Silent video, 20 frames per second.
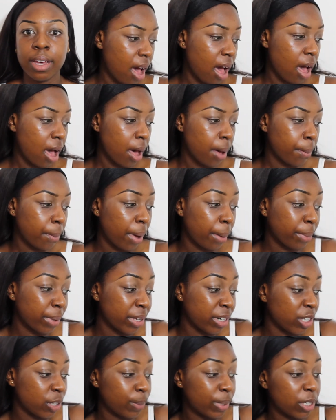I'm
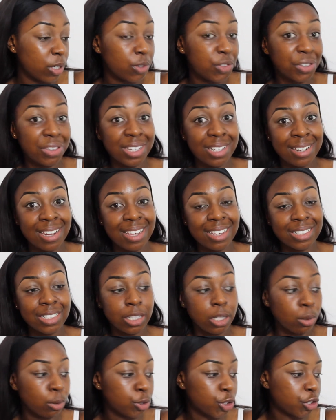gonna be using the
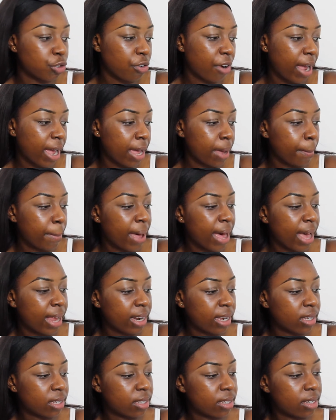NYX lingerie
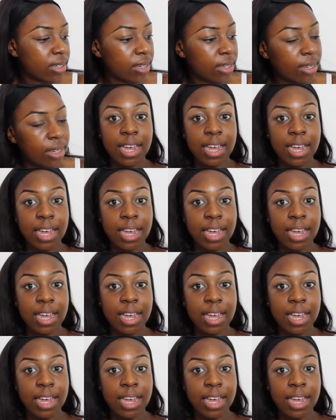palette.